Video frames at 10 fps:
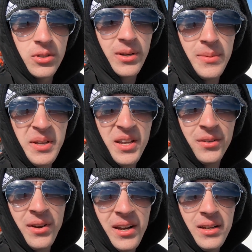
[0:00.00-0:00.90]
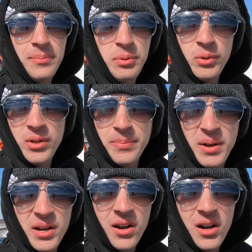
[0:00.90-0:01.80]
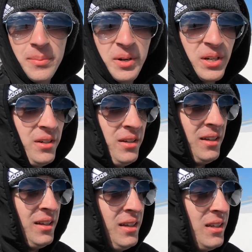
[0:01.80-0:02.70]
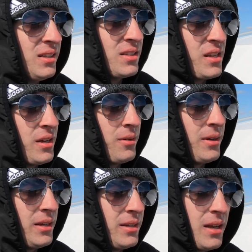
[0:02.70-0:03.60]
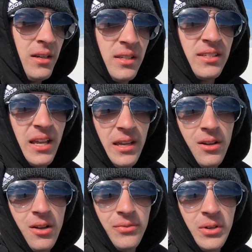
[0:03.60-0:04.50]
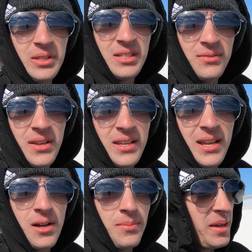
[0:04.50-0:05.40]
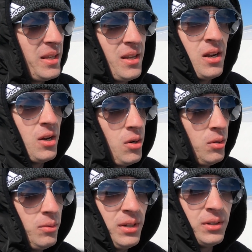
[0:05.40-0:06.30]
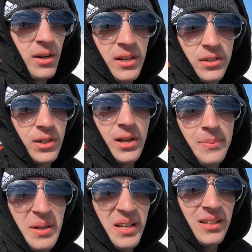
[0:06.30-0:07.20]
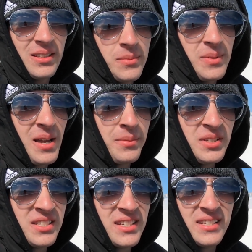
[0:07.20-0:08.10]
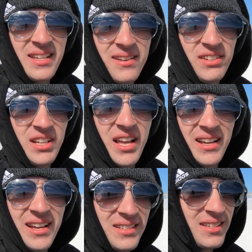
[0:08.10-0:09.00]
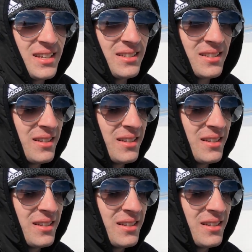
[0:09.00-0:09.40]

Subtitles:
we're going to be getting ready to pull into Bar Harbor. So I'm going to sign off on this video, but what a great trip to be able to see 7 lighthouses